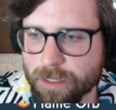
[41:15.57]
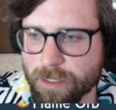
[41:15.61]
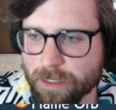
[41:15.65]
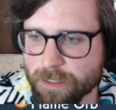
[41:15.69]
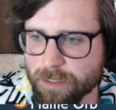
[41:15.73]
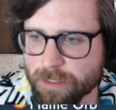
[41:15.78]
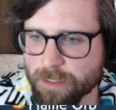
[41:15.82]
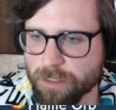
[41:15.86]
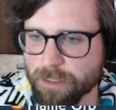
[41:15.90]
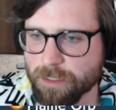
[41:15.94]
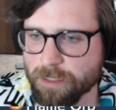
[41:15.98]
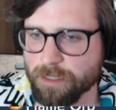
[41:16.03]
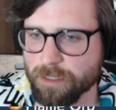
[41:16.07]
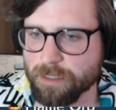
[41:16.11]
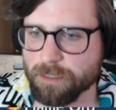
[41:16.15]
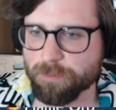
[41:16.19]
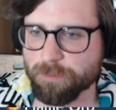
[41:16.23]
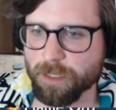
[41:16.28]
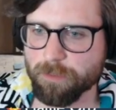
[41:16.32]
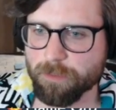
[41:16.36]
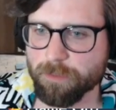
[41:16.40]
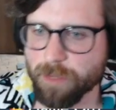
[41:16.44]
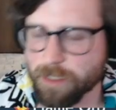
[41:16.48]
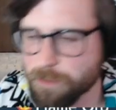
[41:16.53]
Is
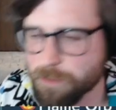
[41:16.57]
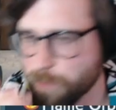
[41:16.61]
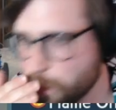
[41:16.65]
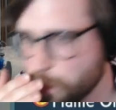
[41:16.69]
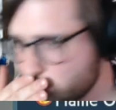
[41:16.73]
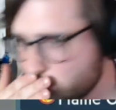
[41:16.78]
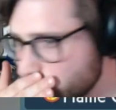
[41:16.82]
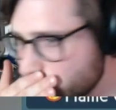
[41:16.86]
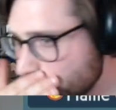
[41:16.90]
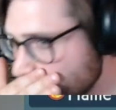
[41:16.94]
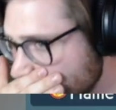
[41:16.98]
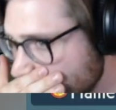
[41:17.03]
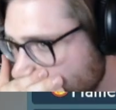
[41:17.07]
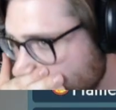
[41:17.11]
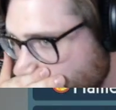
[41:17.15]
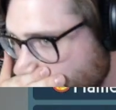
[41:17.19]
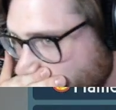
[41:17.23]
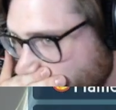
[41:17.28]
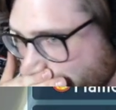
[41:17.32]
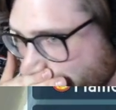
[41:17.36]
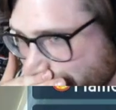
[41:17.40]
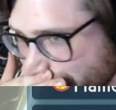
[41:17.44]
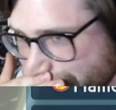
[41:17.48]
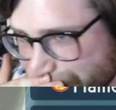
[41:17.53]
my best bet. So,
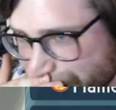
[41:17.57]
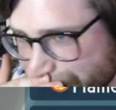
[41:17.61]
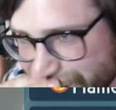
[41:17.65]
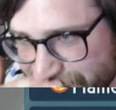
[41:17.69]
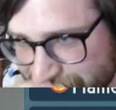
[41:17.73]
Lunala...